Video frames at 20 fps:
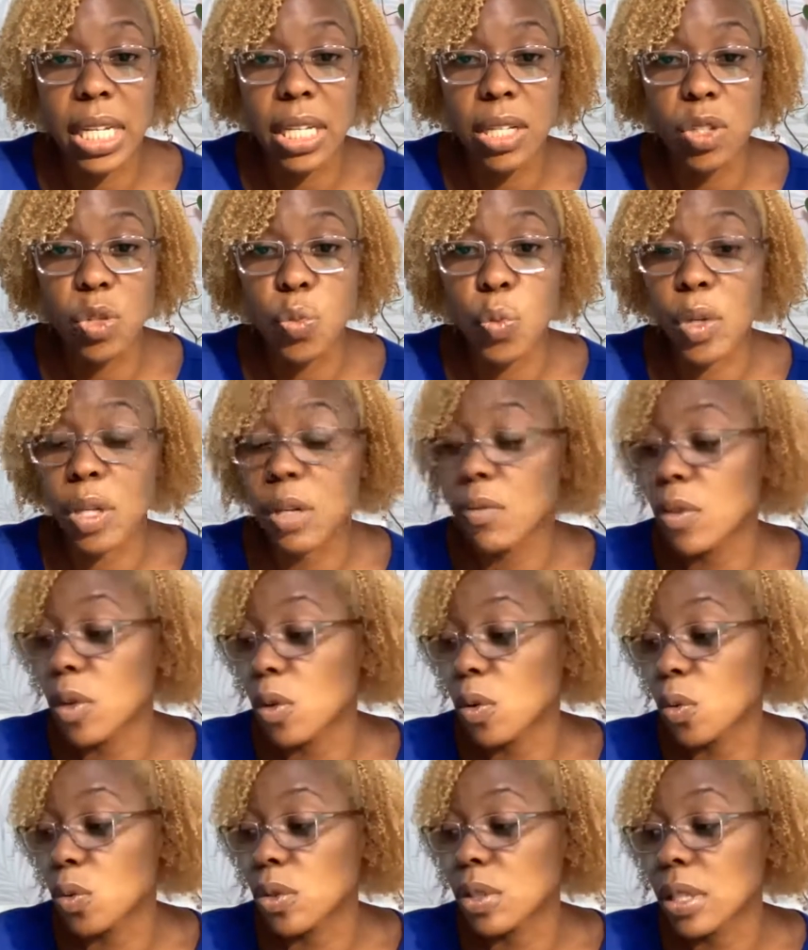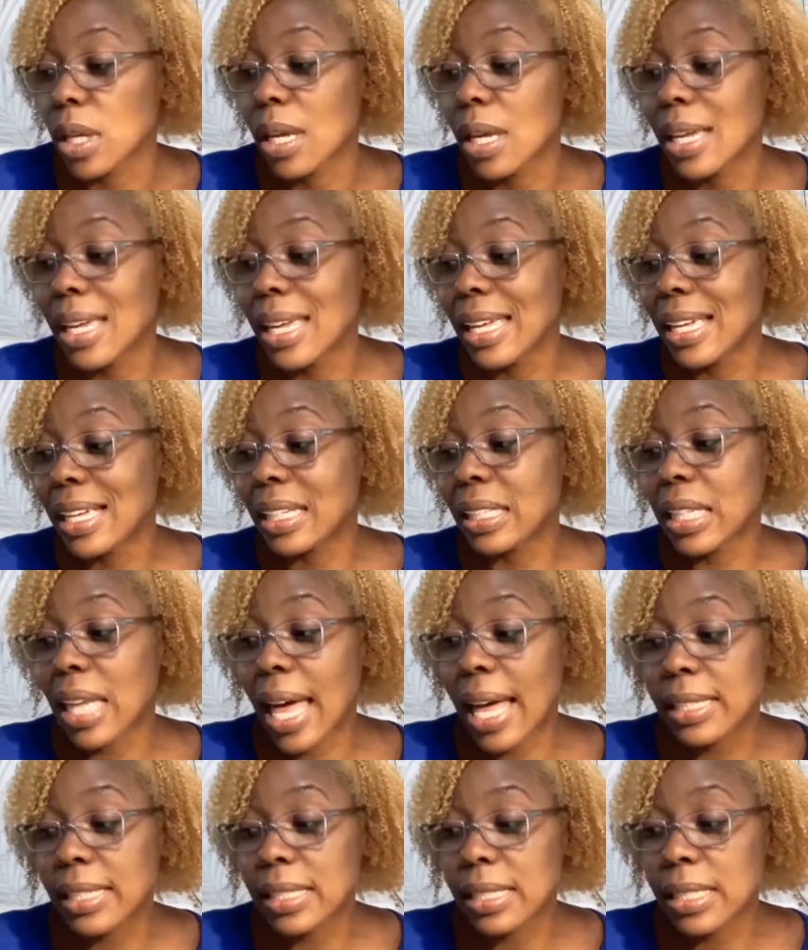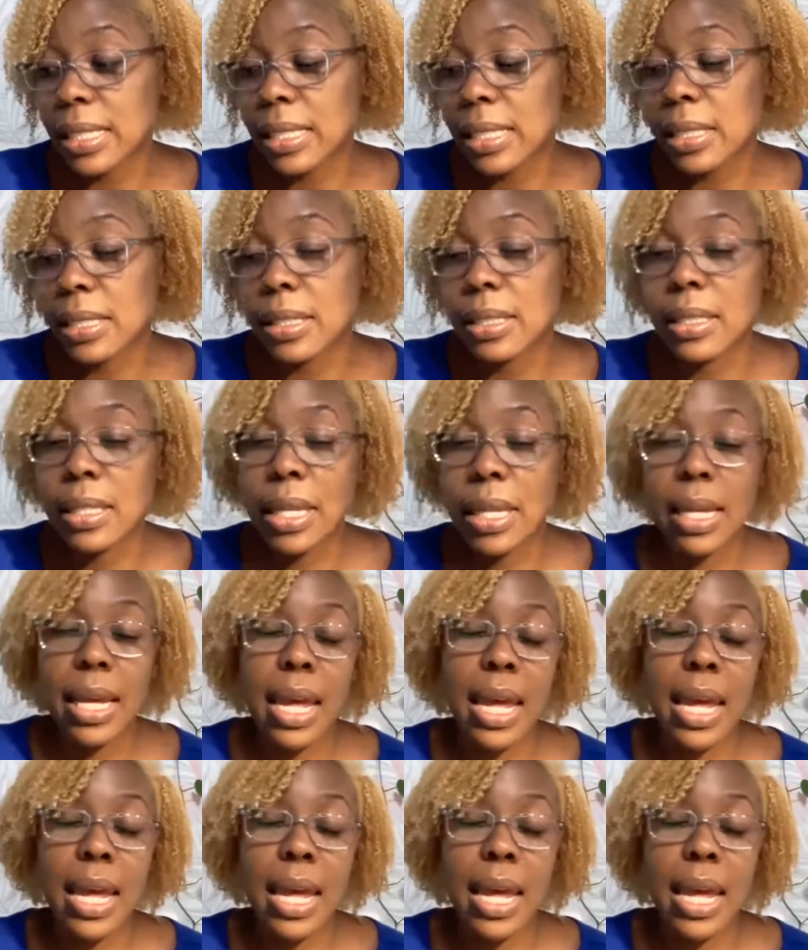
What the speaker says: each one of those classes.